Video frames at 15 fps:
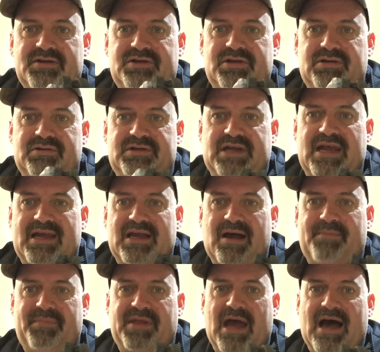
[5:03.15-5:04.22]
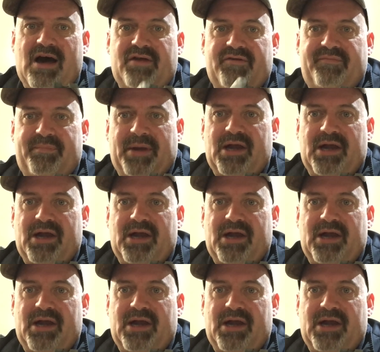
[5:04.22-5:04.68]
to take up the out of